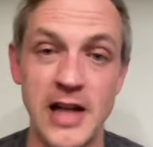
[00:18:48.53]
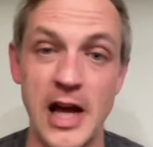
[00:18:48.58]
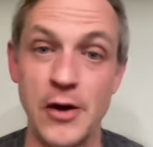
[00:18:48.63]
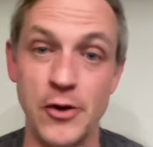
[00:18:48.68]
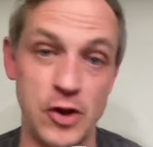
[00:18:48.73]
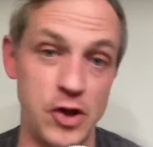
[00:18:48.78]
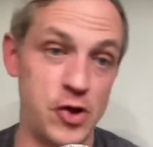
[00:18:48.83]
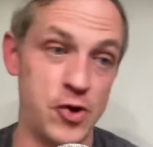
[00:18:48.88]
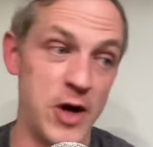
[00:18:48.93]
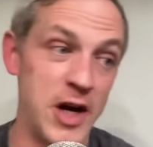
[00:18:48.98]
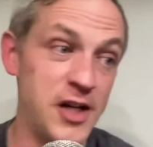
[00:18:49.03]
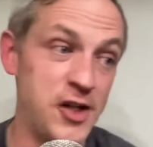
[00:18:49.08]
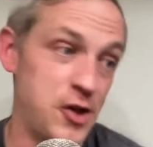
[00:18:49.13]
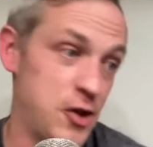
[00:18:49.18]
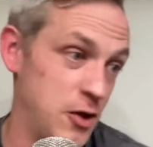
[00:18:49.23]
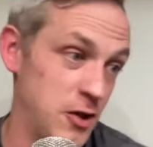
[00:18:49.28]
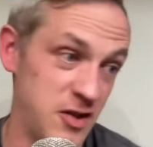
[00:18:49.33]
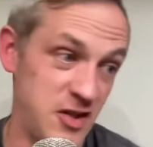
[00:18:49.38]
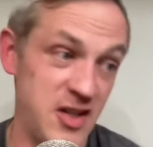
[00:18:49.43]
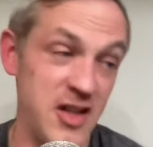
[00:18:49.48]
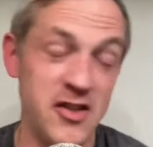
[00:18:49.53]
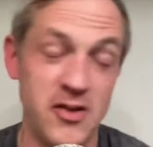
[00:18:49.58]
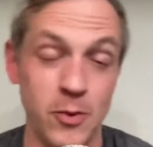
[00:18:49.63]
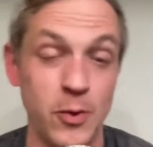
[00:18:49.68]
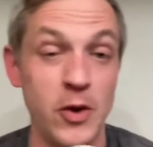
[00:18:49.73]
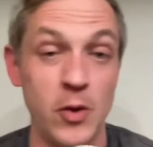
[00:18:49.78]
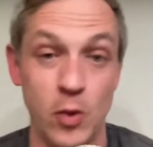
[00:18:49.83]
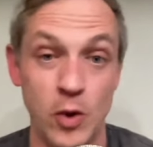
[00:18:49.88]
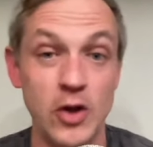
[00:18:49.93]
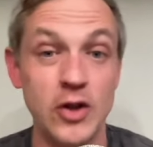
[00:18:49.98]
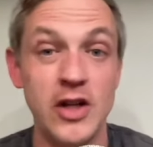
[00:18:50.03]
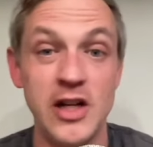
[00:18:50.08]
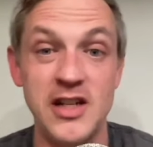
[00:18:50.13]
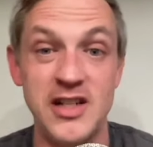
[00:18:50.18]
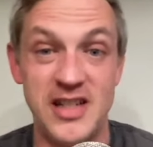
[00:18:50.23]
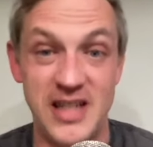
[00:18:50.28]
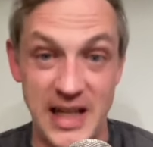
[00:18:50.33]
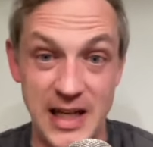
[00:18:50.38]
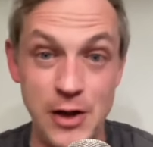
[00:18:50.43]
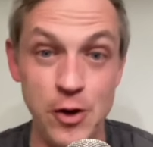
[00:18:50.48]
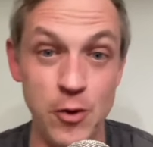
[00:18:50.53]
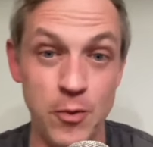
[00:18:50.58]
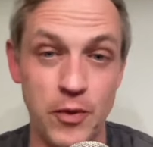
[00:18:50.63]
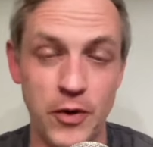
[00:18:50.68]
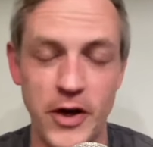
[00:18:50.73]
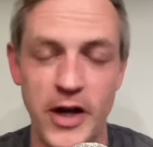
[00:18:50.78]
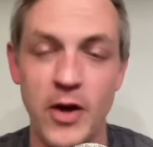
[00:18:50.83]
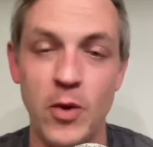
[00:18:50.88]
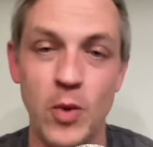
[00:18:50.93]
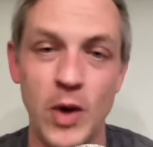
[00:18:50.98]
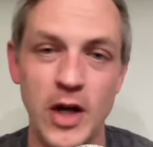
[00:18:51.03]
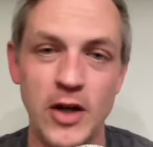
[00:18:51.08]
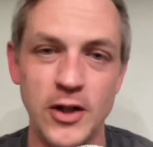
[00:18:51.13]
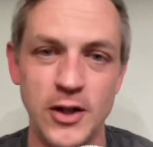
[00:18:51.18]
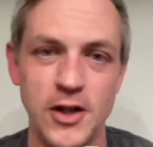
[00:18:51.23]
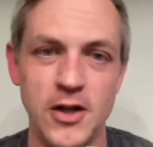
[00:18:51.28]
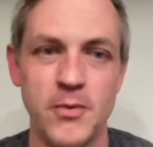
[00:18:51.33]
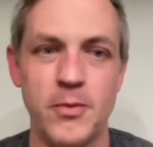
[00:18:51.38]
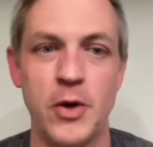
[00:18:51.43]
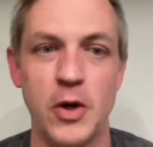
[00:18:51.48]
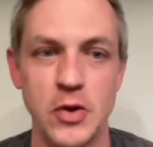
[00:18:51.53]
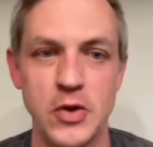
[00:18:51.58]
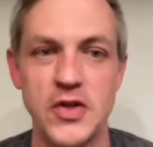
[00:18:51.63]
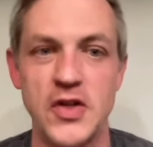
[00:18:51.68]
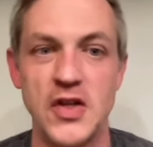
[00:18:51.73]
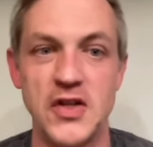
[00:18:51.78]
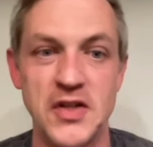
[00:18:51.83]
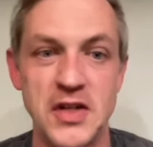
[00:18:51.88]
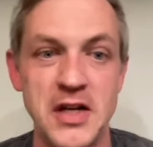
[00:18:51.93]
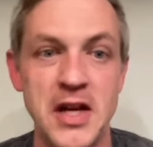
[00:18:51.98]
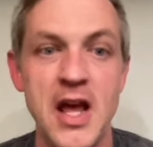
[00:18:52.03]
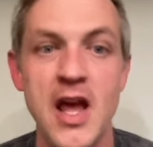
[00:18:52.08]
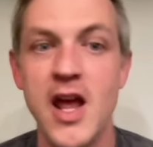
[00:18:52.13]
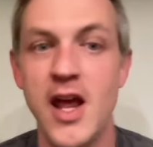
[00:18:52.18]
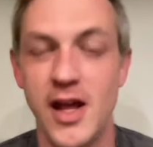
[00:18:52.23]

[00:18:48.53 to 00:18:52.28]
down the stretch and ostensibly will continue playing well into the postseason.